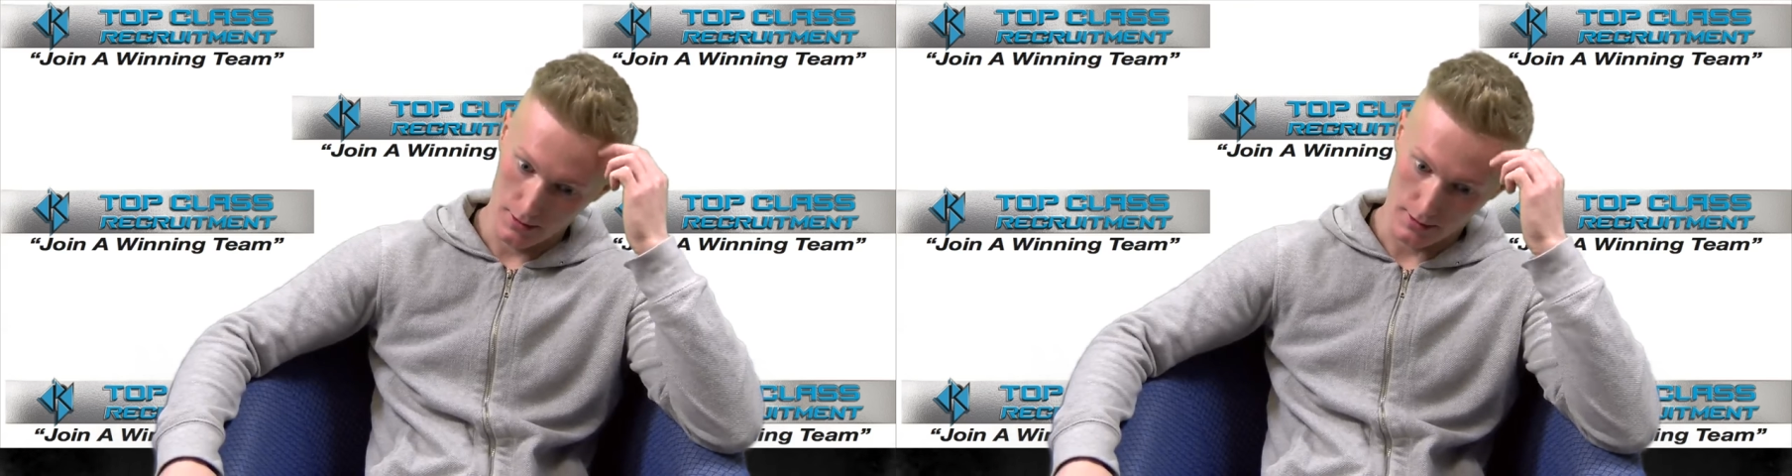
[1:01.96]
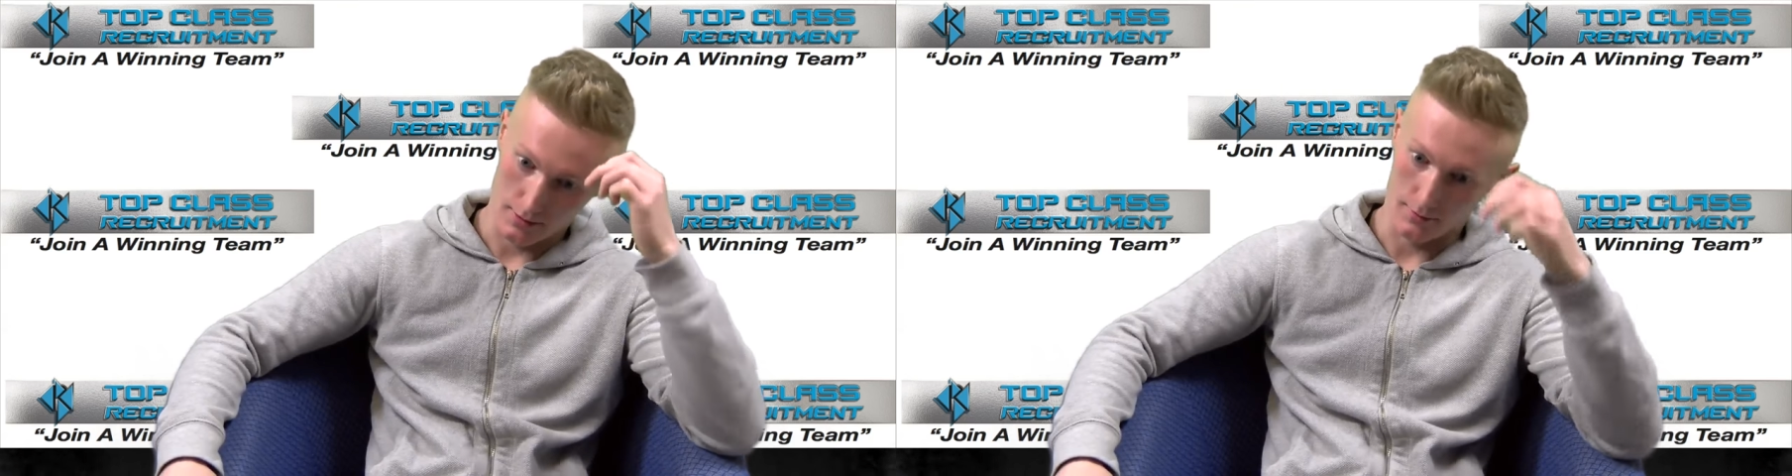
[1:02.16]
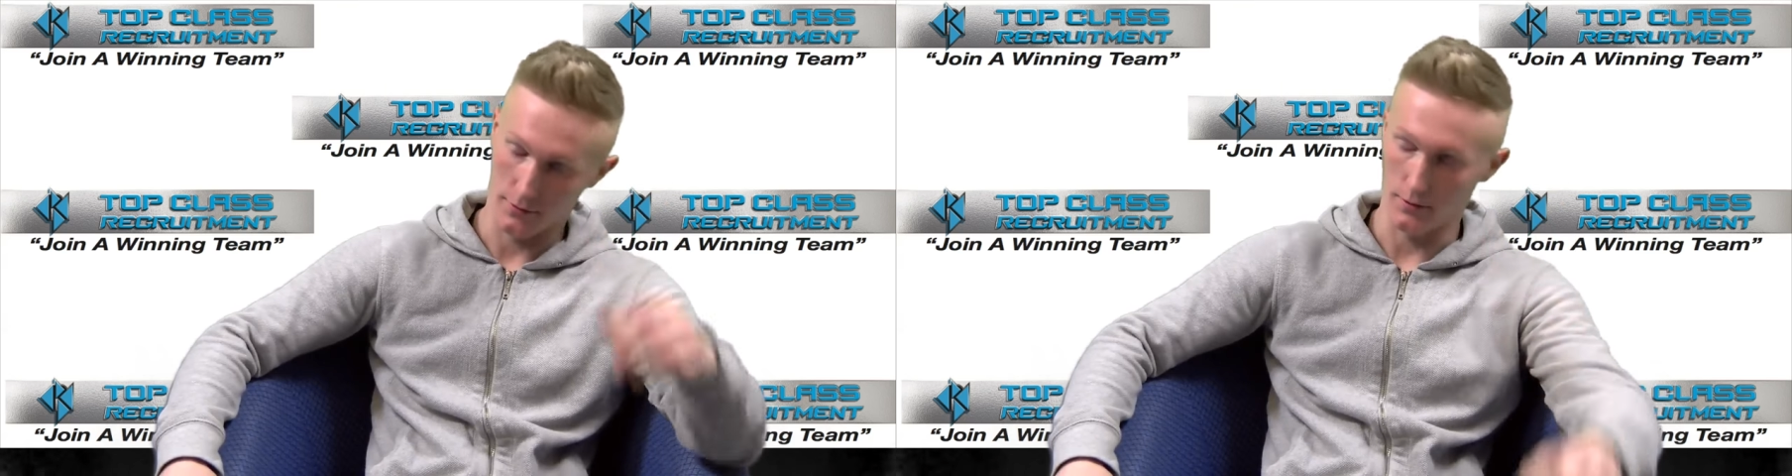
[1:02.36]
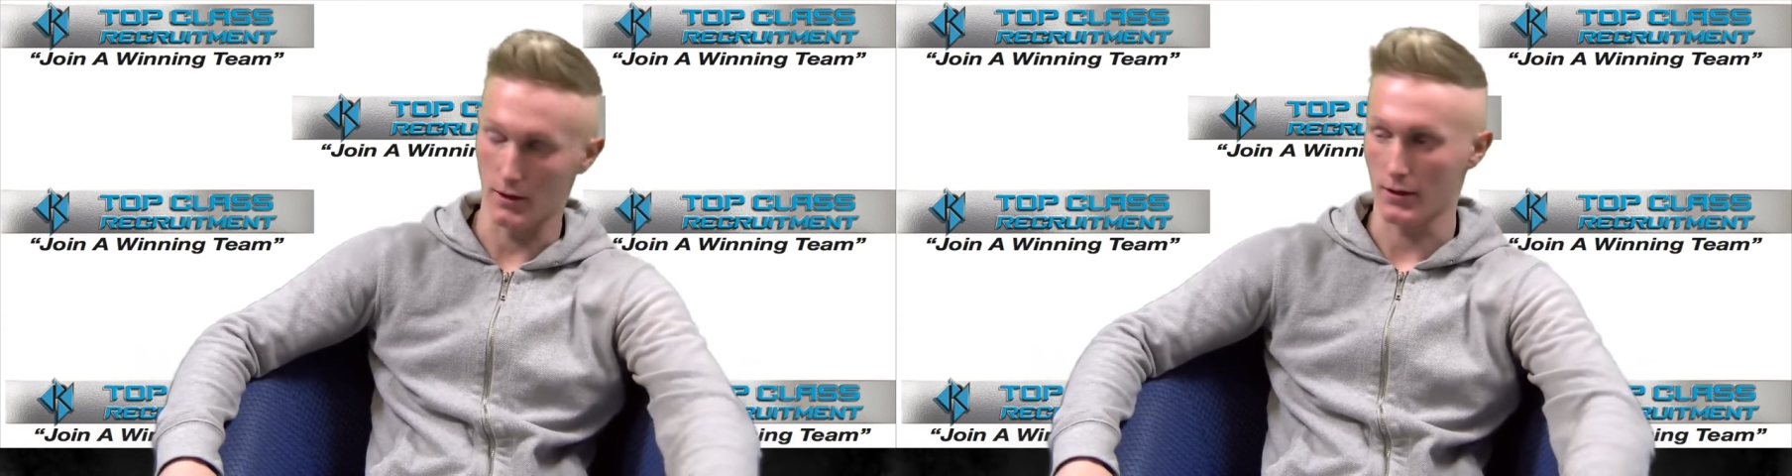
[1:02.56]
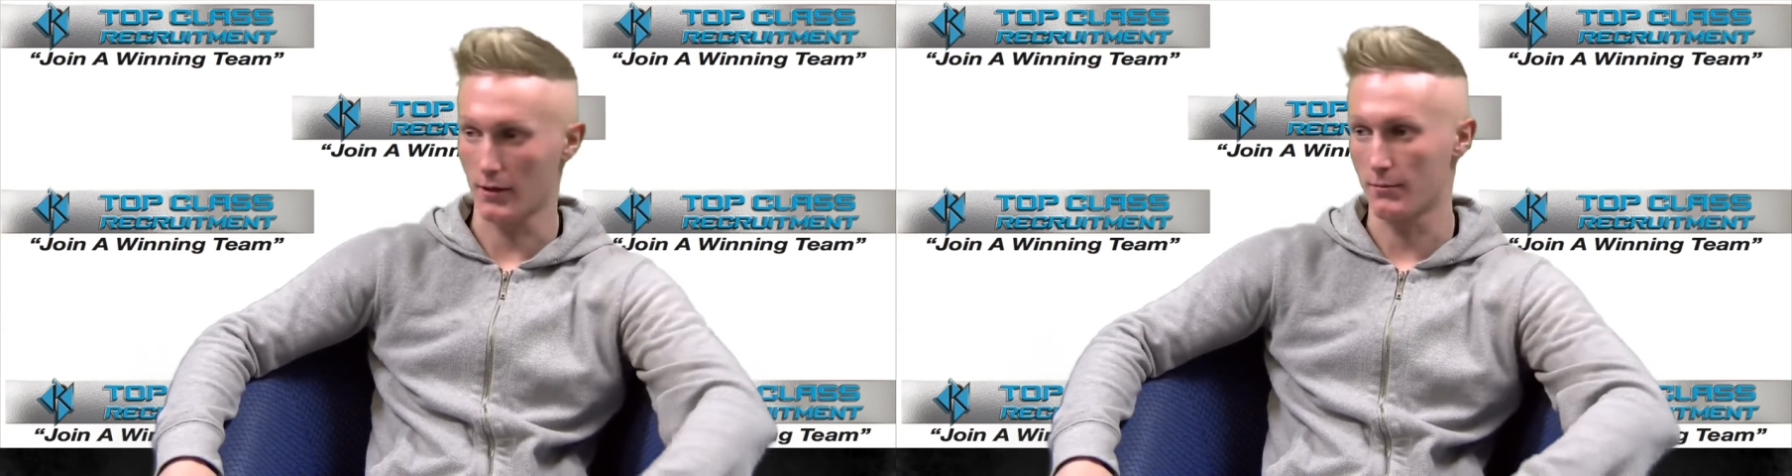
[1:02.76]
Kind of feel
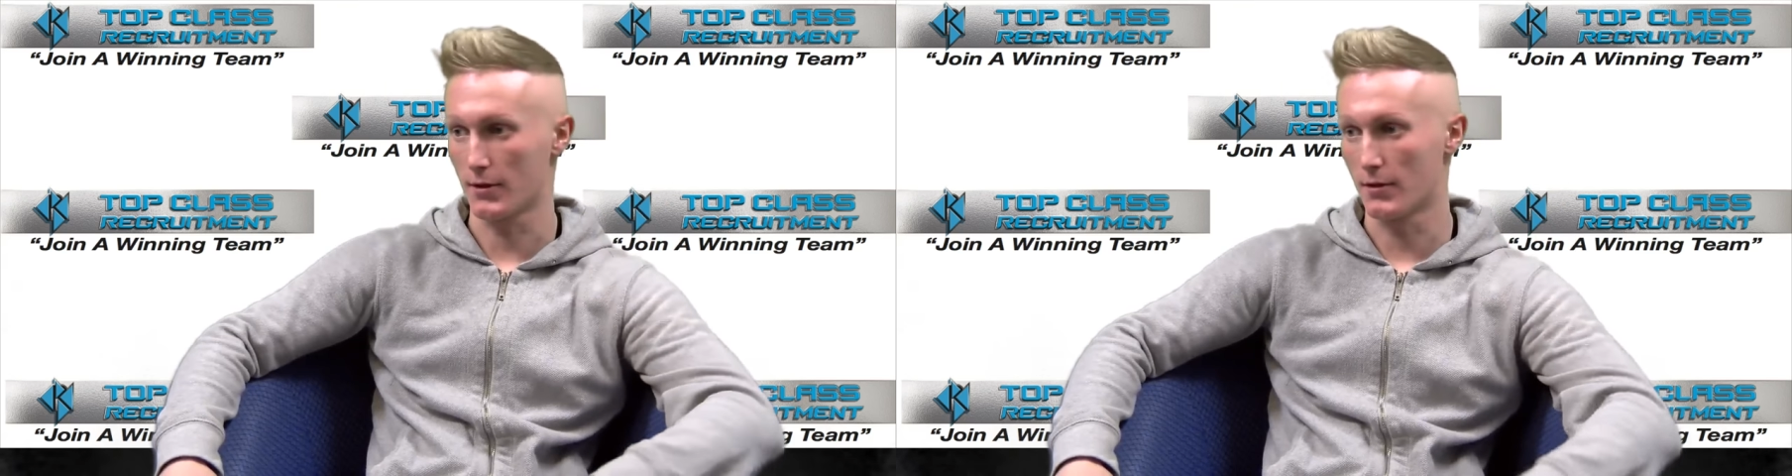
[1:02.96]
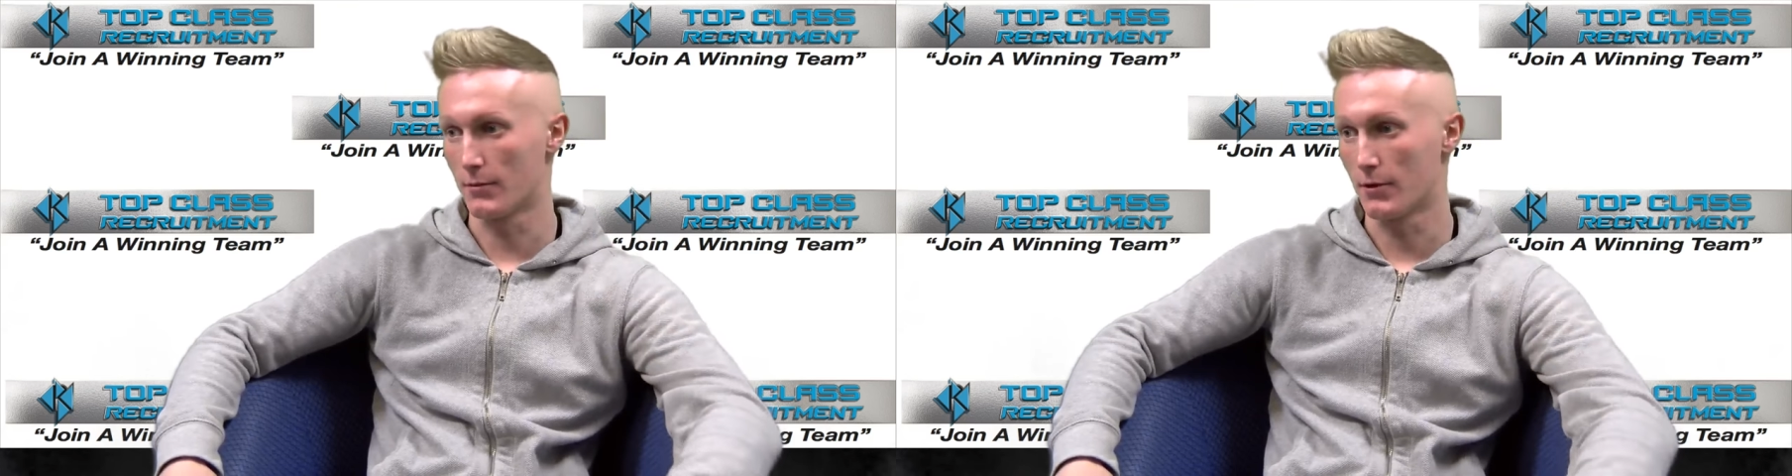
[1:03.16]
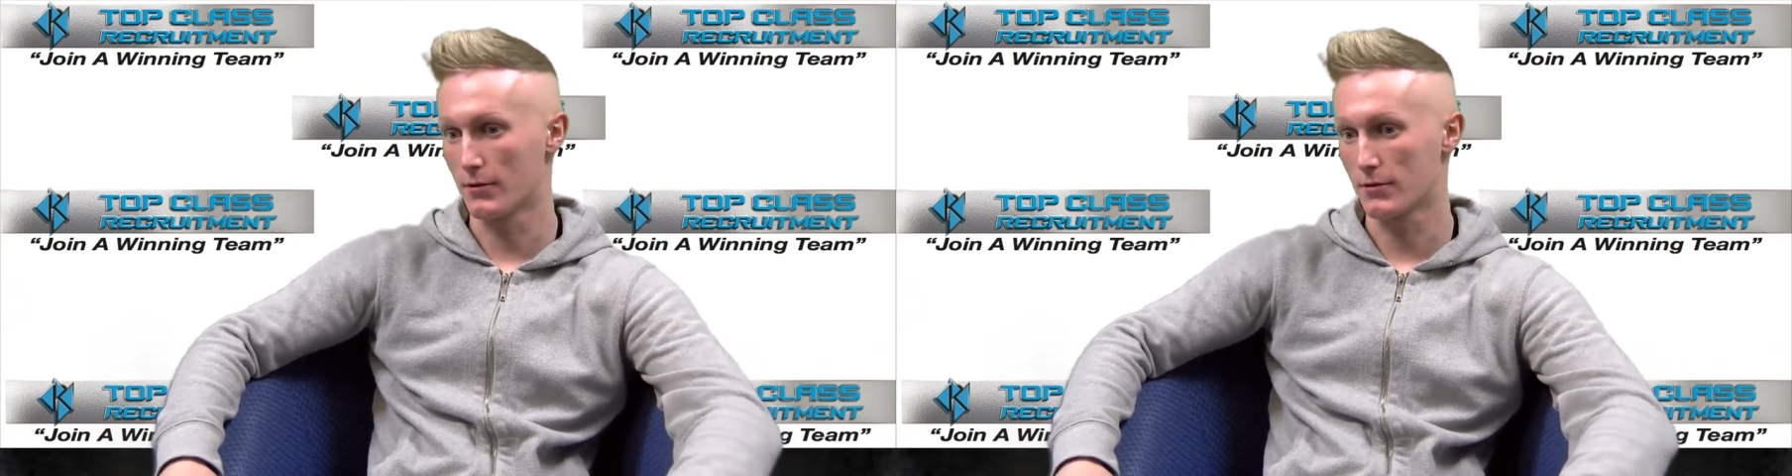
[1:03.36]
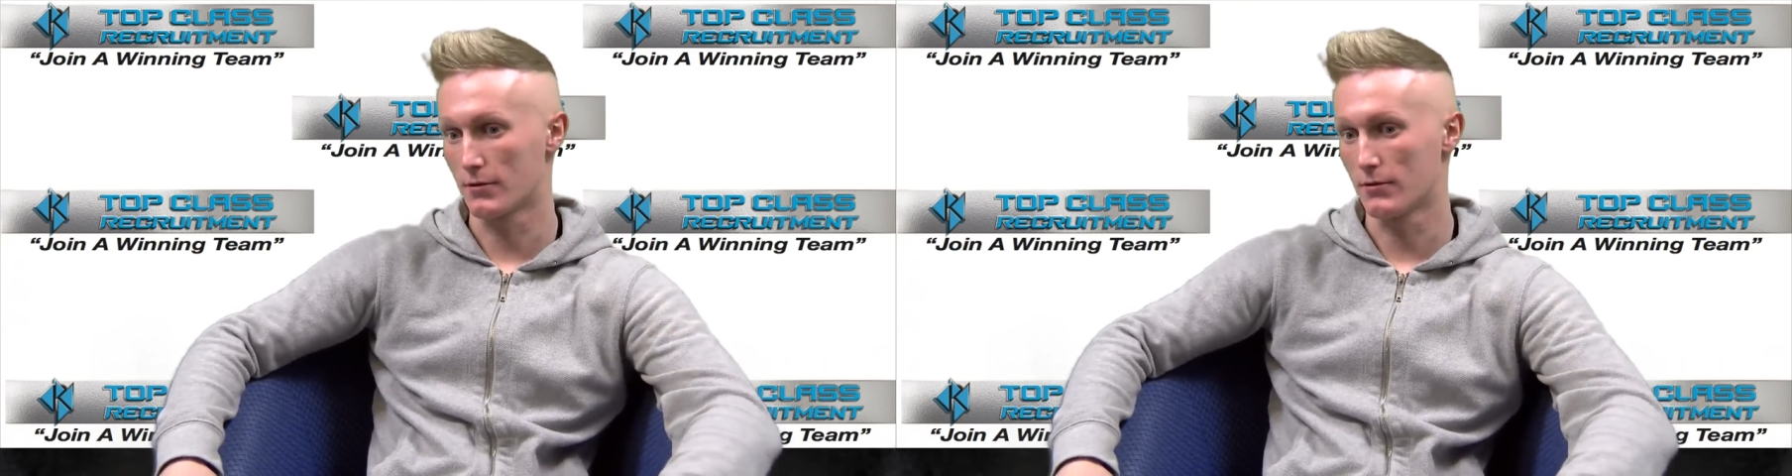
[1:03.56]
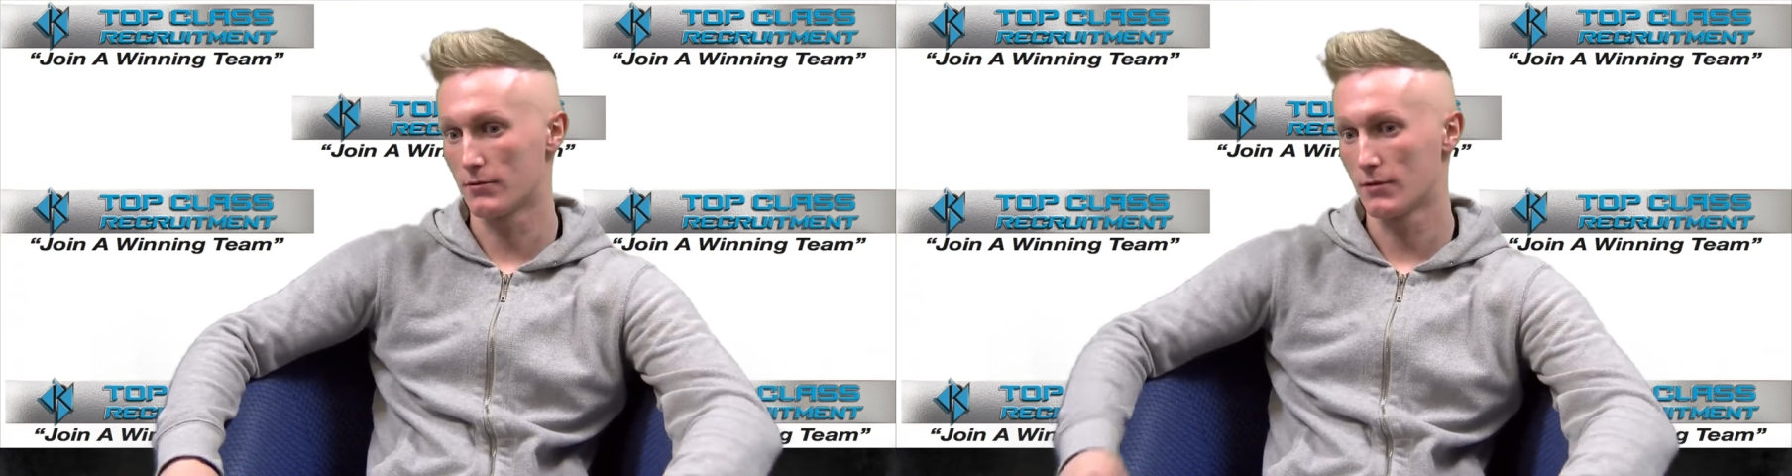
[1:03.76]
like I get more of the ball, so